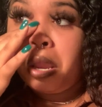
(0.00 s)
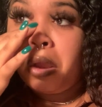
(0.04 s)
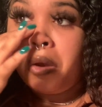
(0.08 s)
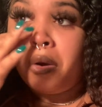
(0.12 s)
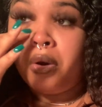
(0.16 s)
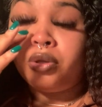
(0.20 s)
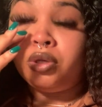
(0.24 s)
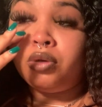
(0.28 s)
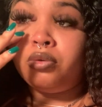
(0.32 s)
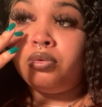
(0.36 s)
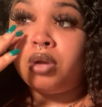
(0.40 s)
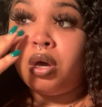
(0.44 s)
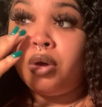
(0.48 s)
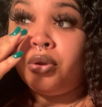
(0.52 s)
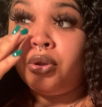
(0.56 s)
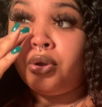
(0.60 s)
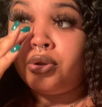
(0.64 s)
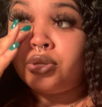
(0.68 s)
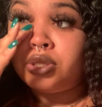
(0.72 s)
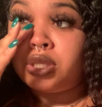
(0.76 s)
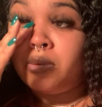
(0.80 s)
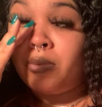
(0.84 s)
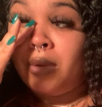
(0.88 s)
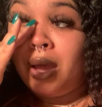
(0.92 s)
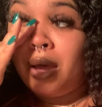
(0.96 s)
Or you know your
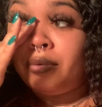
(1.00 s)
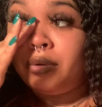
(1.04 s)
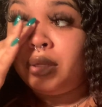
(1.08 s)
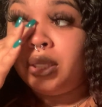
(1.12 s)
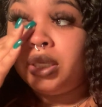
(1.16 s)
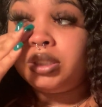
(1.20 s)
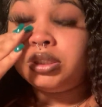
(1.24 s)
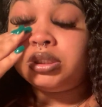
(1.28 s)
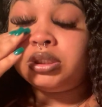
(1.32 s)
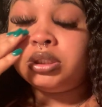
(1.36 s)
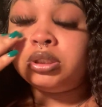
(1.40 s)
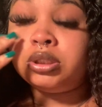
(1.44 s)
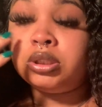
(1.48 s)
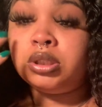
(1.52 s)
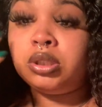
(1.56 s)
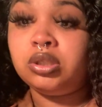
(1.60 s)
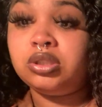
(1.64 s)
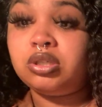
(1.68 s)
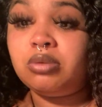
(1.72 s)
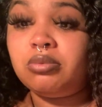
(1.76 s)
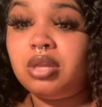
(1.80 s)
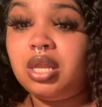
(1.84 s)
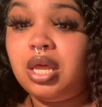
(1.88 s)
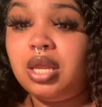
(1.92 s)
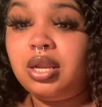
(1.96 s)
surroundings or
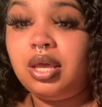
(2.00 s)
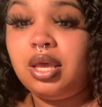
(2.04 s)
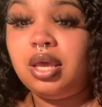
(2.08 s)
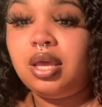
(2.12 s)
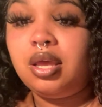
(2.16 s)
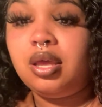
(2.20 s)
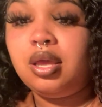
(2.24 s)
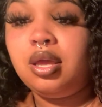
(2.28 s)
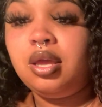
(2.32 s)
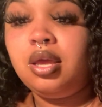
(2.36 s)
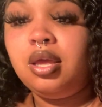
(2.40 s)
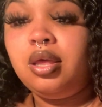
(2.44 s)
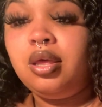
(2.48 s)
something like that.